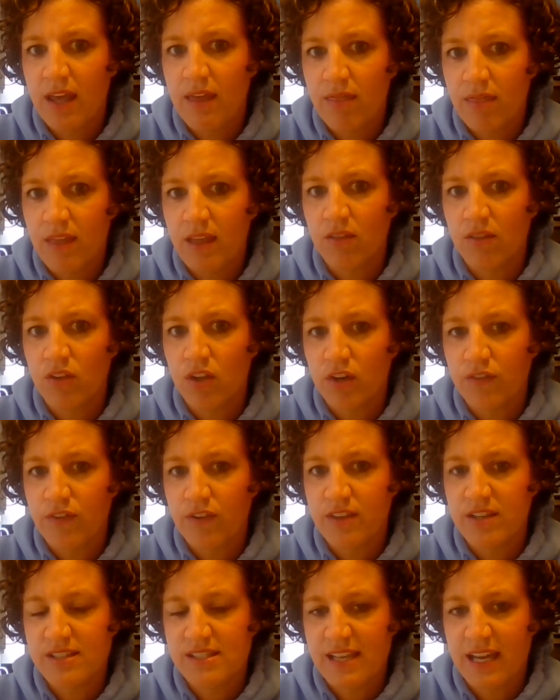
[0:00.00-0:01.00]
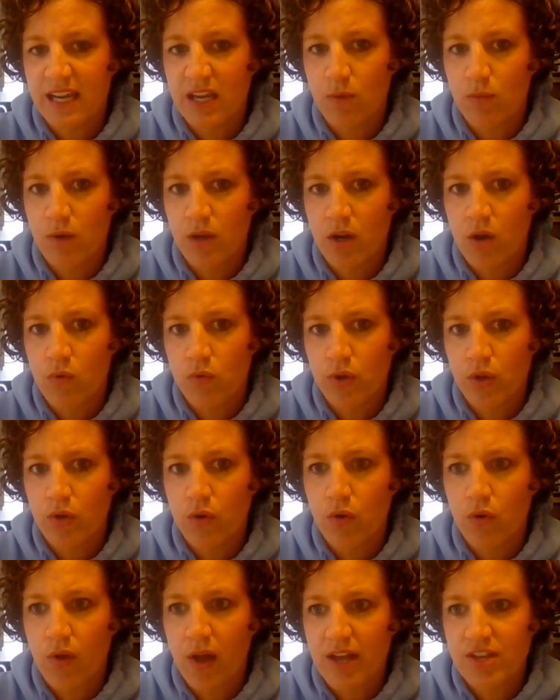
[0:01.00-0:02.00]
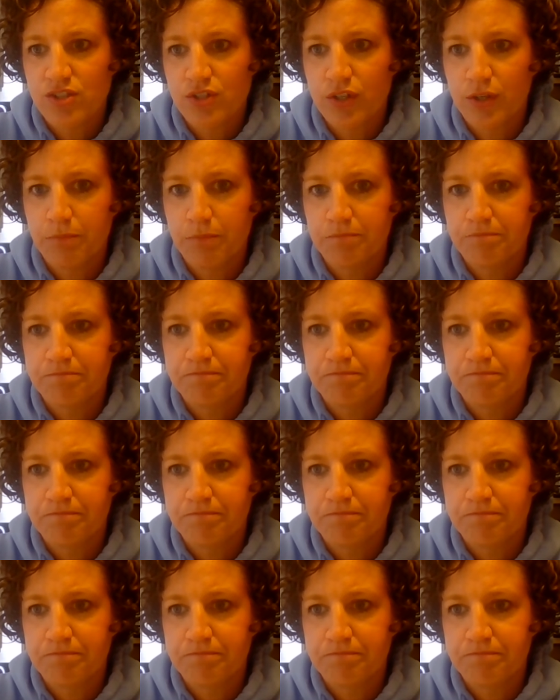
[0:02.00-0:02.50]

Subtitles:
and then look for the second one on Google Classroom.